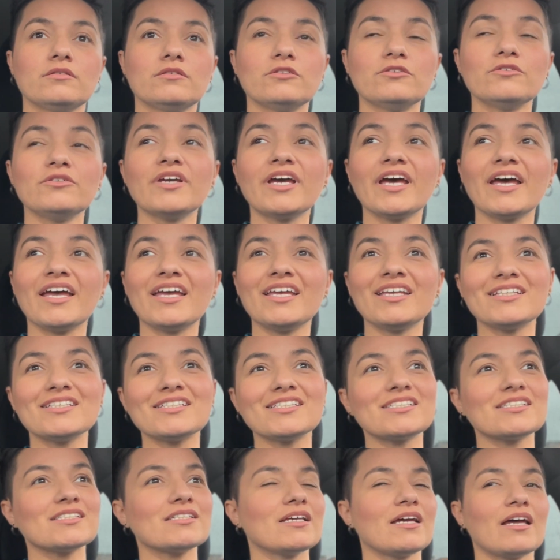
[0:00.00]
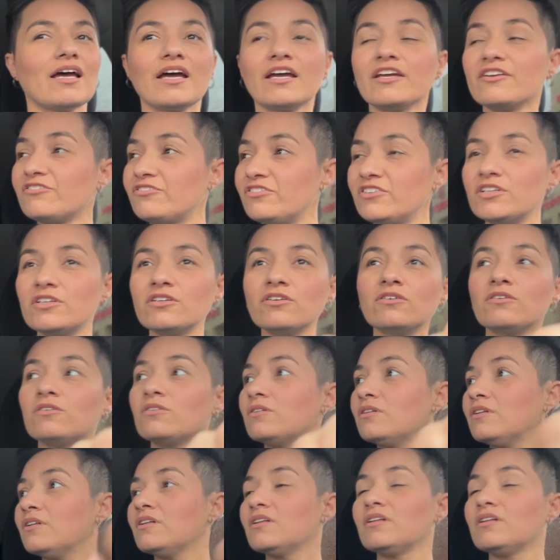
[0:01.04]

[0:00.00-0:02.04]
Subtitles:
You guys, I feel